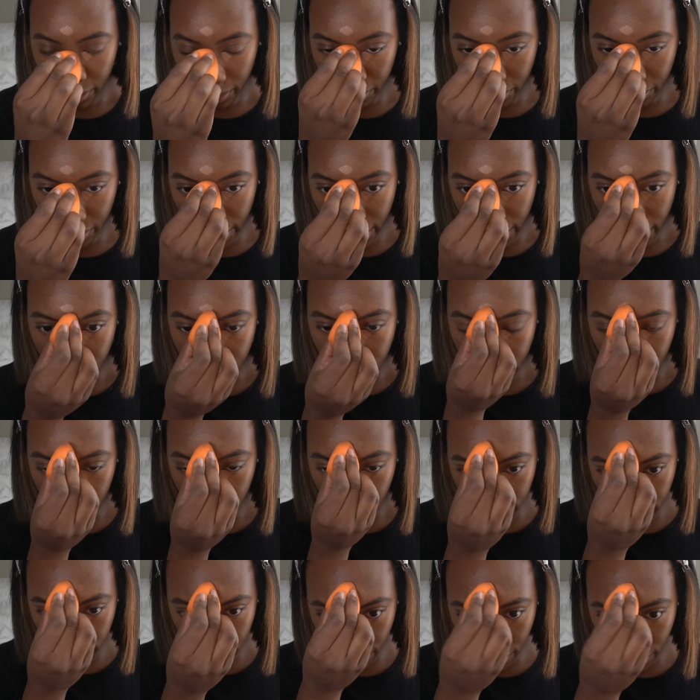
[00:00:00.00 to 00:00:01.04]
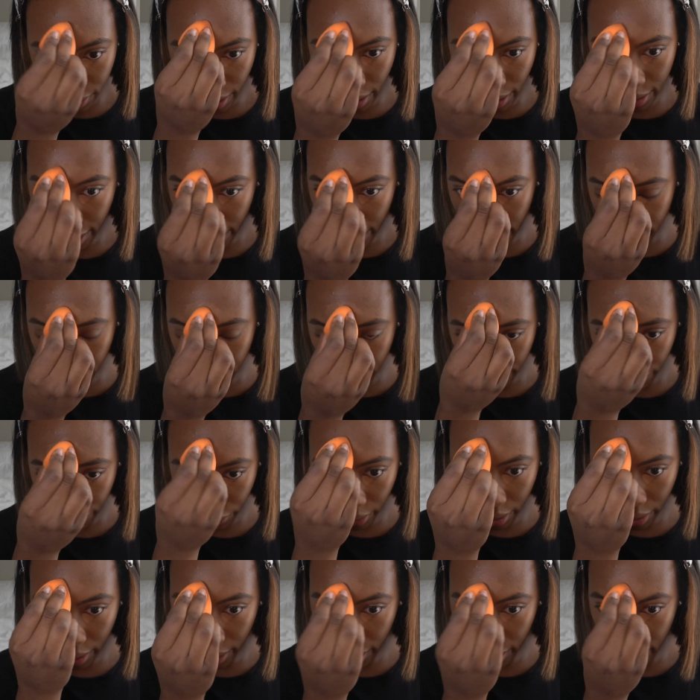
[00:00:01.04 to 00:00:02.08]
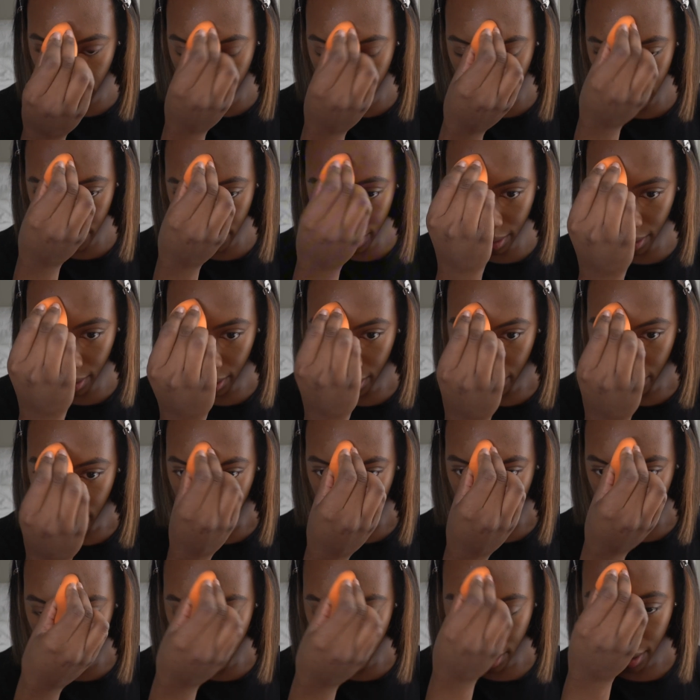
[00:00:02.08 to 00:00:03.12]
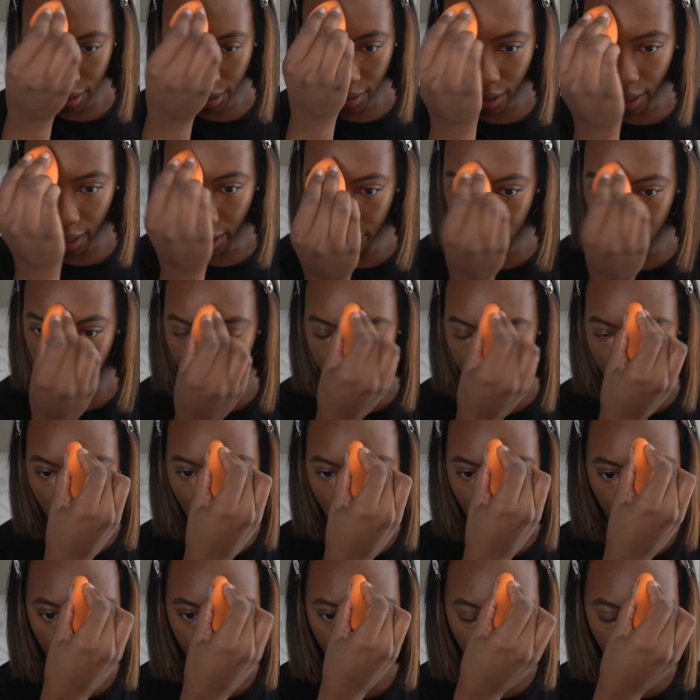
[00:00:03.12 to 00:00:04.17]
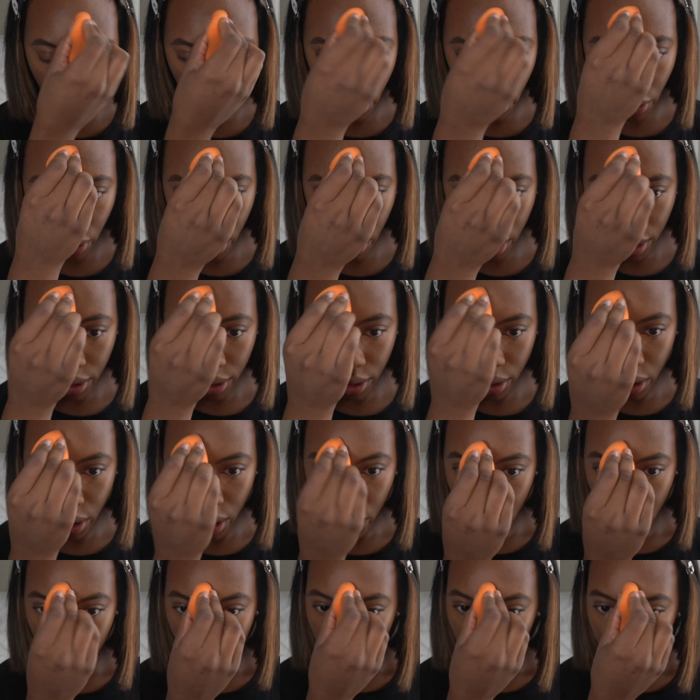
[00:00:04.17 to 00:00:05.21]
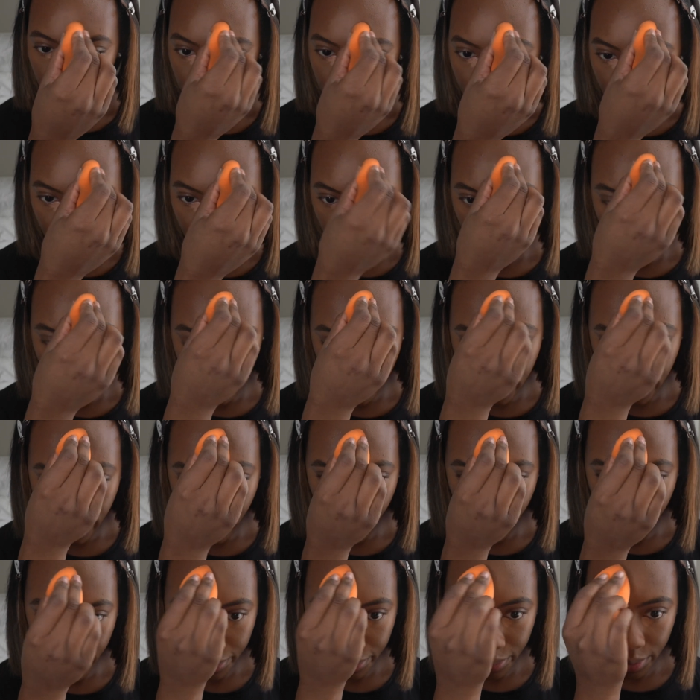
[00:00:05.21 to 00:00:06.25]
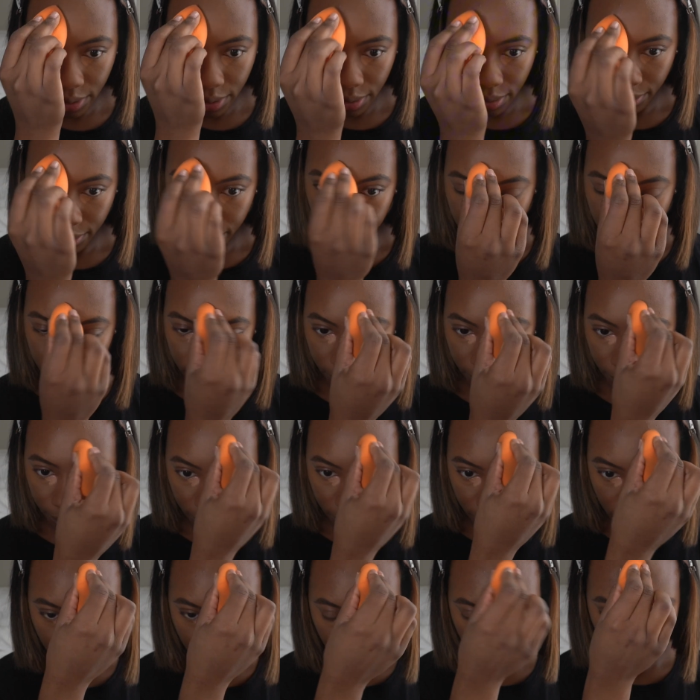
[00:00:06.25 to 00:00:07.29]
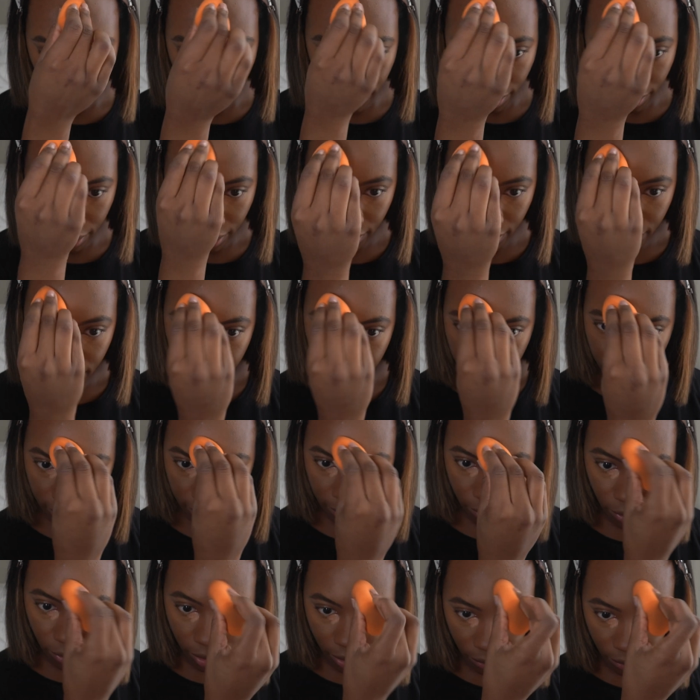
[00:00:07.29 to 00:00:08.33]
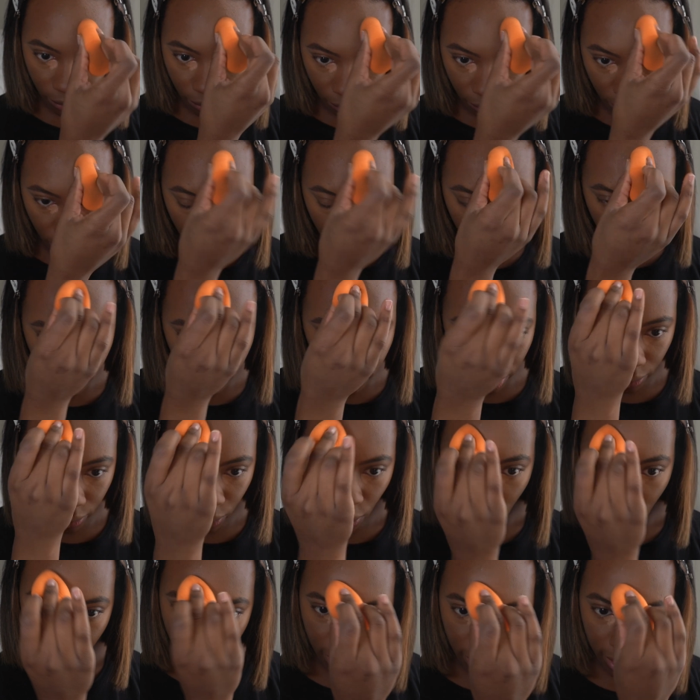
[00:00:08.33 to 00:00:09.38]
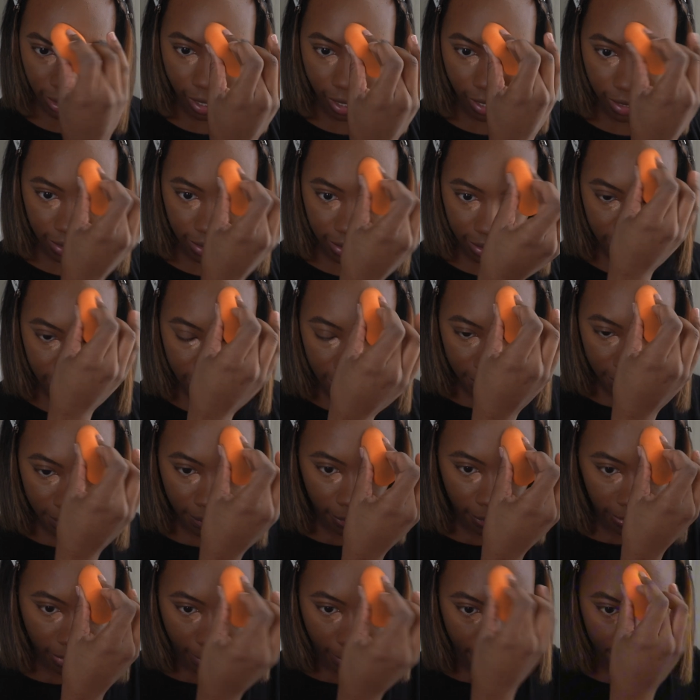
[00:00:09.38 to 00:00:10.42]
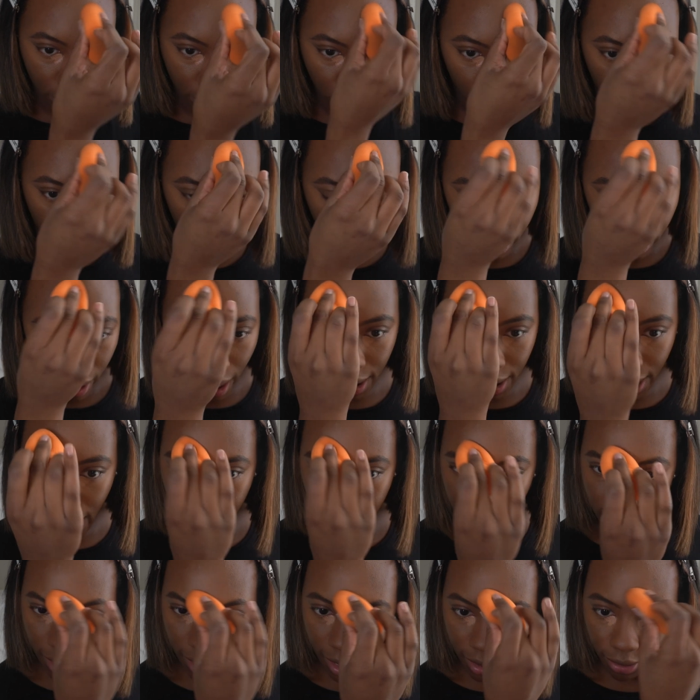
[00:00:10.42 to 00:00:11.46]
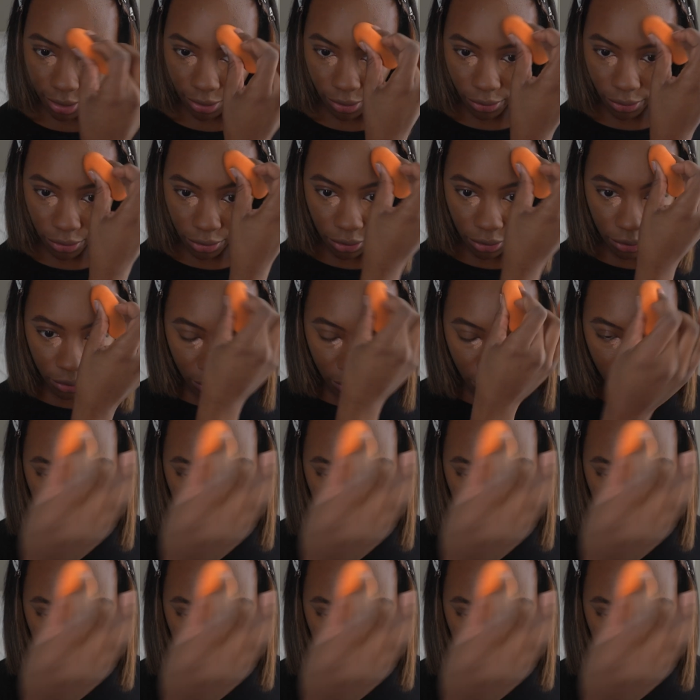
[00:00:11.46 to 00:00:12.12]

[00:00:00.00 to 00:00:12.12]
Blend up the nose, and you take that into the forehead. And here I do circular taps, because this is where we want it, like, boom, bright light shining on you.